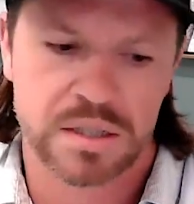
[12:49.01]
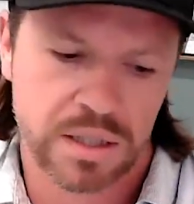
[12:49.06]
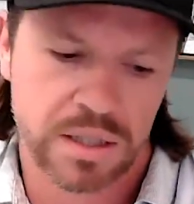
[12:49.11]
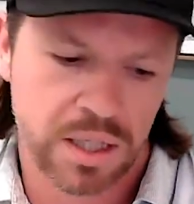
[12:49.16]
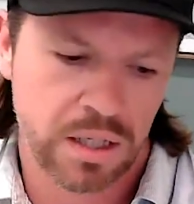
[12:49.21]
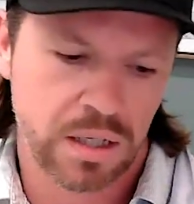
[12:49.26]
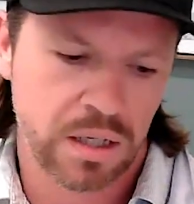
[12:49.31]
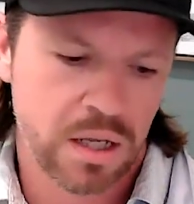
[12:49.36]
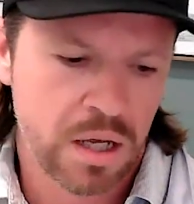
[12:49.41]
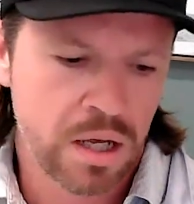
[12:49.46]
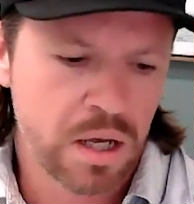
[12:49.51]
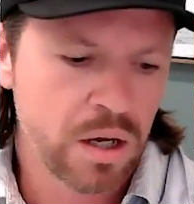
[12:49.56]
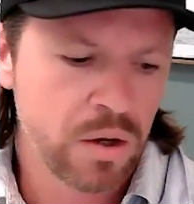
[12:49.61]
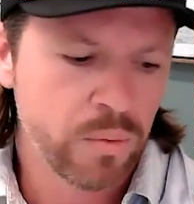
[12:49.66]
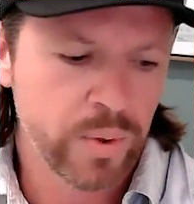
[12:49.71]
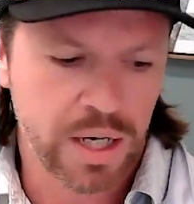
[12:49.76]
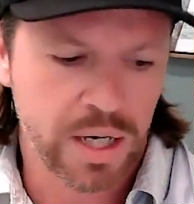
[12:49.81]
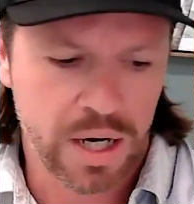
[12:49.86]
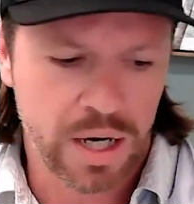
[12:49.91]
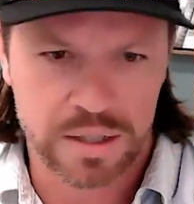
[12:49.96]
And then
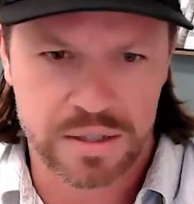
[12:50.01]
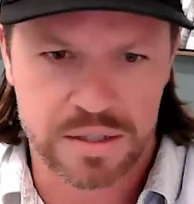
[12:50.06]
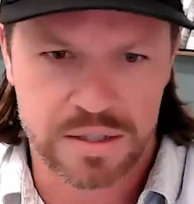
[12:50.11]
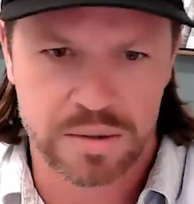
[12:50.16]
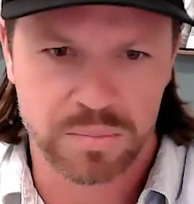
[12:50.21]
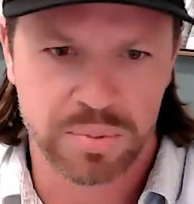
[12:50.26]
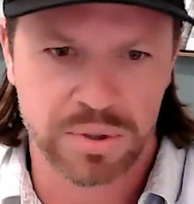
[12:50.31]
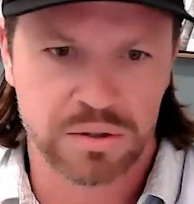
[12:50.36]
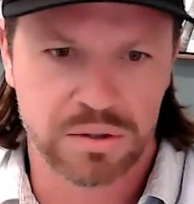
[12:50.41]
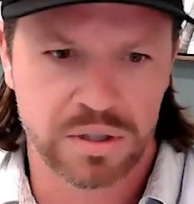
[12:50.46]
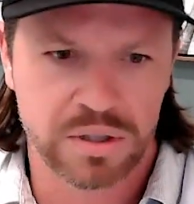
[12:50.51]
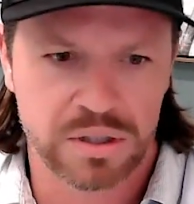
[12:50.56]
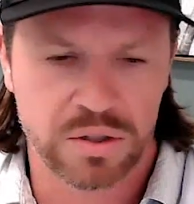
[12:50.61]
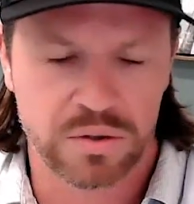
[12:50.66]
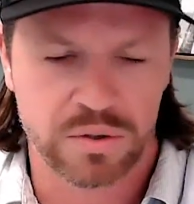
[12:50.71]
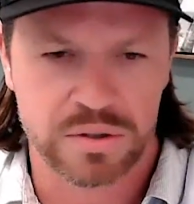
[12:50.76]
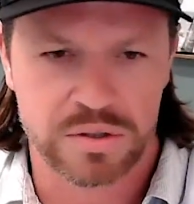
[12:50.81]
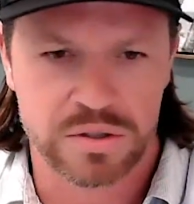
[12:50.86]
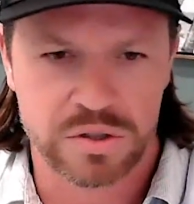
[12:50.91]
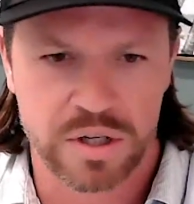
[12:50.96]
we got into building new
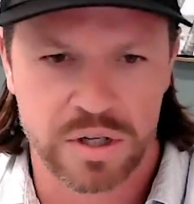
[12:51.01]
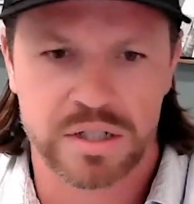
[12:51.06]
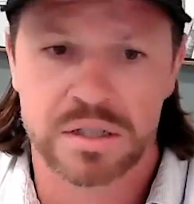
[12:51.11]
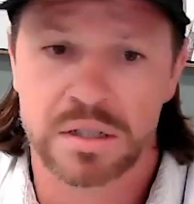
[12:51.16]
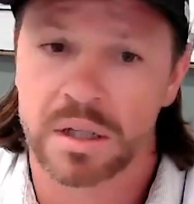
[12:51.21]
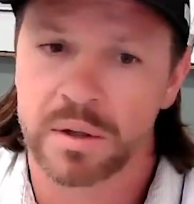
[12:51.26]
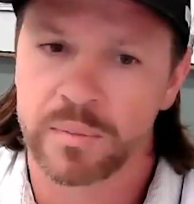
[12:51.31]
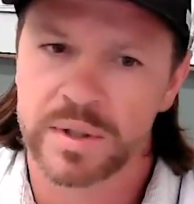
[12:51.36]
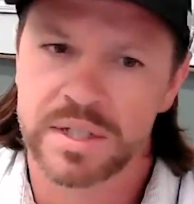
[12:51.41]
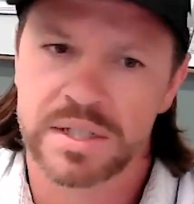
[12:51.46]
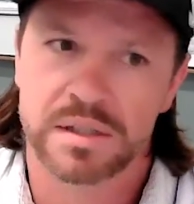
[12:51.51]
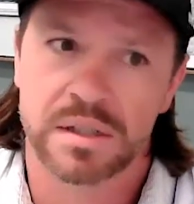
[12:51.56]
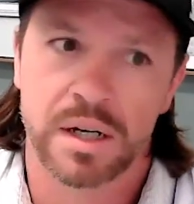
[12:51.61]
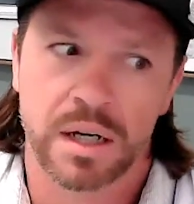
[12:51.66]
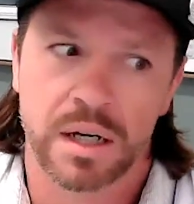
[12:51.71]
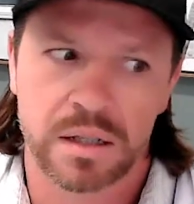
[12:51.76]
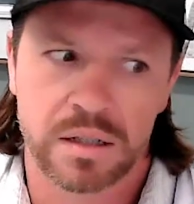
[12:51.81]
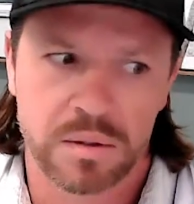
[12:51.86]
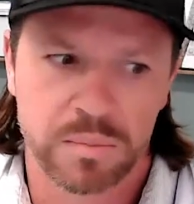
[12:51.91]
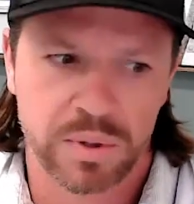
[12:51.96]
construction and we
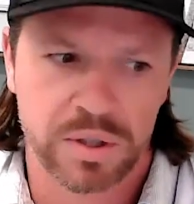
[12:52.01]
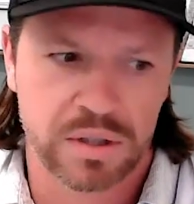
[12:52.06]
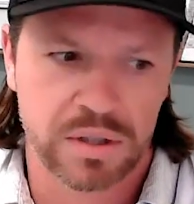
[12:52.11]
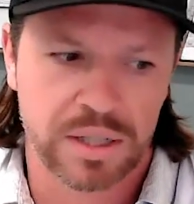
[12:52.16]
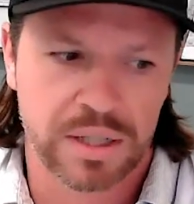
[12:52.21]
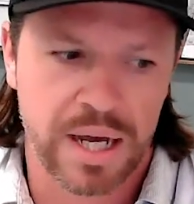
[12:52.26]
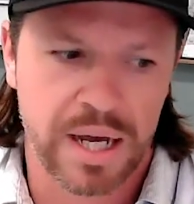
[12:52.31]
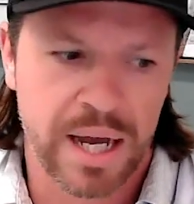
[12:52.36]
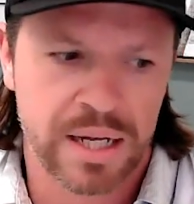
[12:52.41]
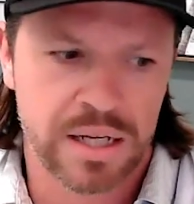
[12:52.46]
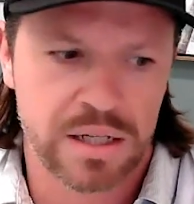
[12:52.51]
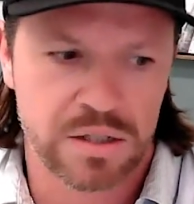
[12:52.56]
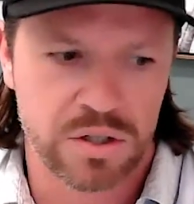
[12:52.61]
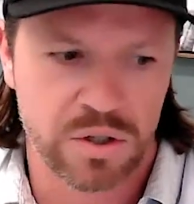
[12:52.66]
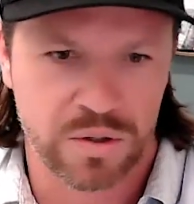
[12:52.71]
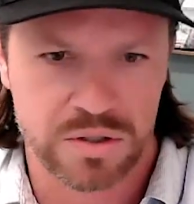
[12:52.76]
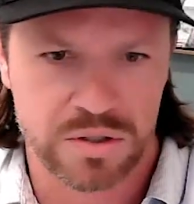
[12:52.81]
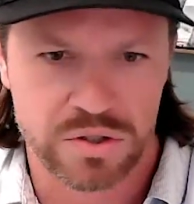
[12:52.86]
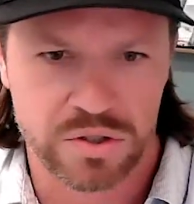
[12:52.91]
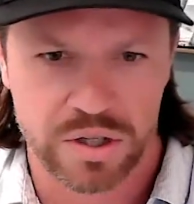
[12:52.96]
got into building high end new
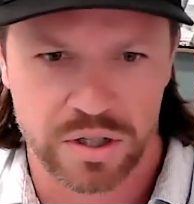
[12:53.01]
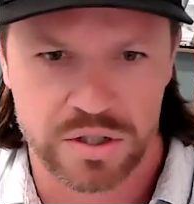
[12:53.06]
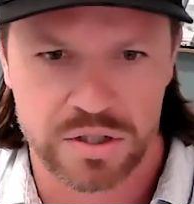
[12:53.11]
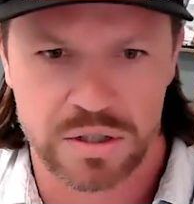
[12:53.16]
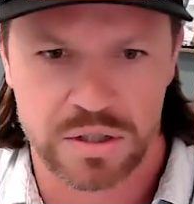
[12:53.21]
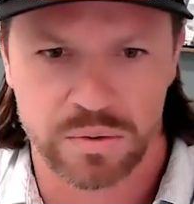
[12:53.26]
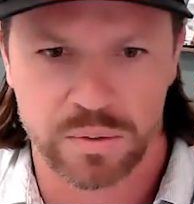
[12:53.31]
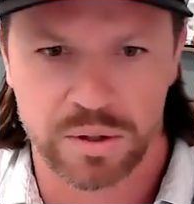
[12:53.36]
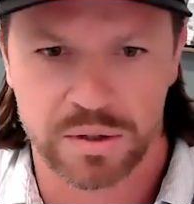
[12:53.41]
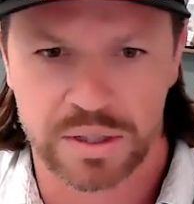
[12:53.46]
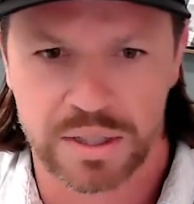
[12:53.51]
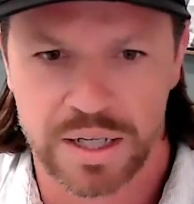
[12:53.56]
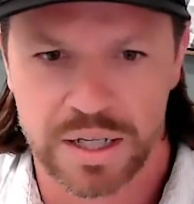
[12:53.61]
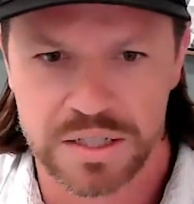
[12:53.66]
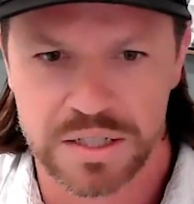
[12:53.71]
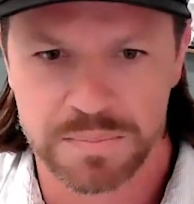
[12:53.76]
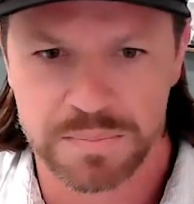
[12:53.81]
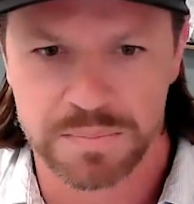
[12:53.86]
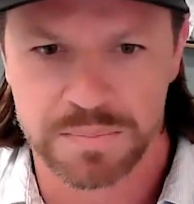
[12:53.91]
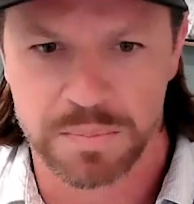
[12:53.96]
construction in really
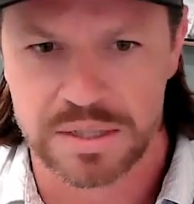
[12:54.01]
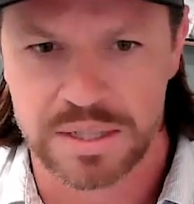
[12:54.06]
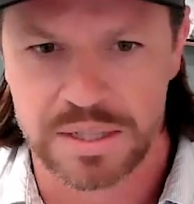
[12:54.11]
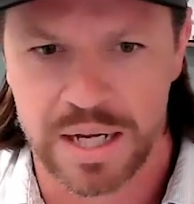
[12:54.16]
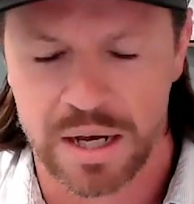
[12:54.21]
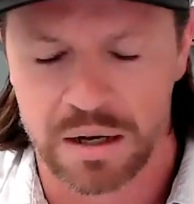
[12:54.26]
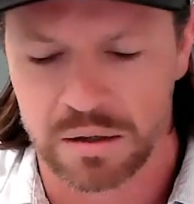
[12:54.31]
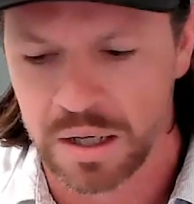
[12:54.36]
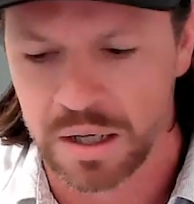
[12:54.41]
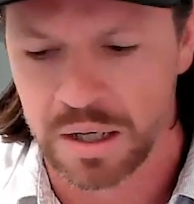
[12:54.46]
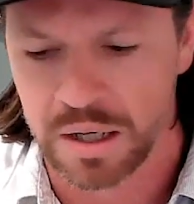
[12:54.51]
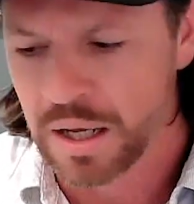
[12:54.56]
nice parts of town.